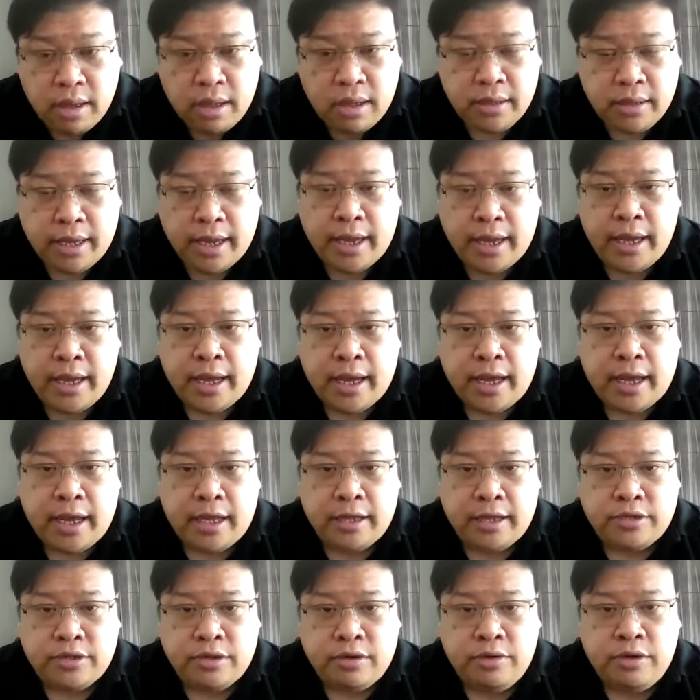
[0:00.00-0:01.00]
Okay,
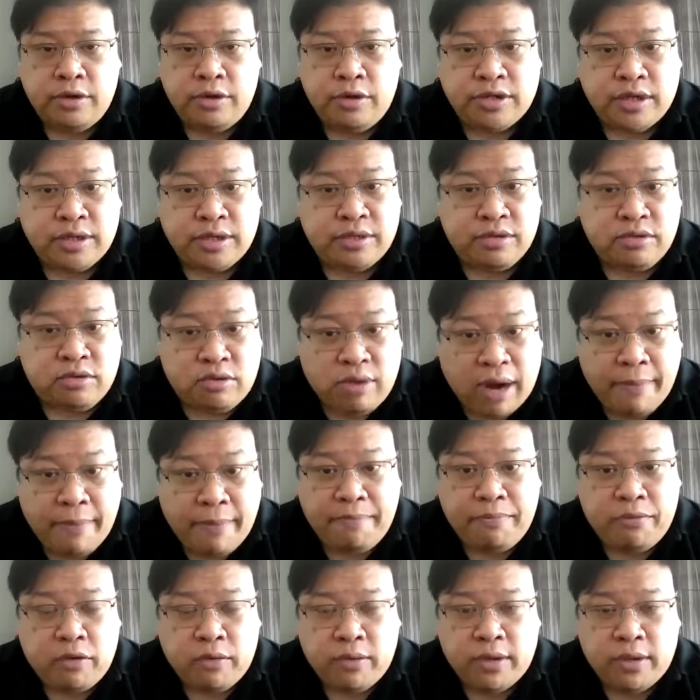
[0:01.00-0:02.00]
so you
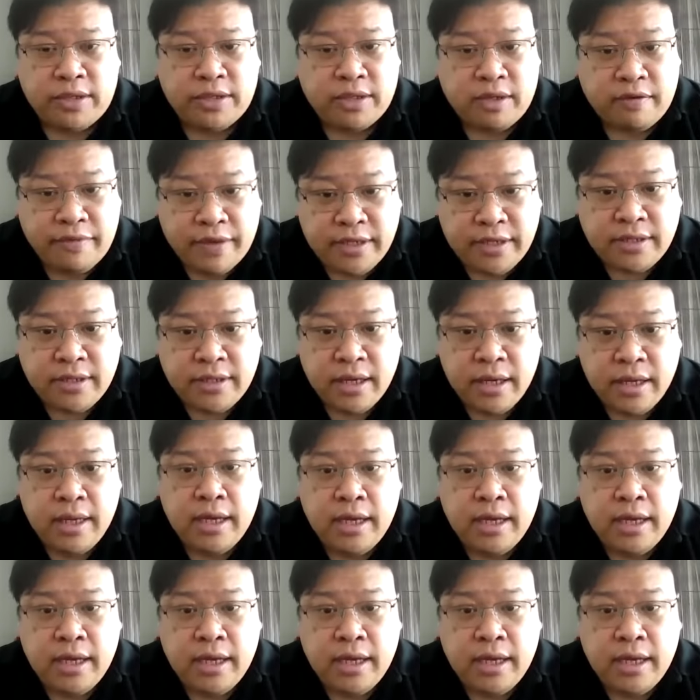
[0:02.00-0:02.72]
subscribe to the service.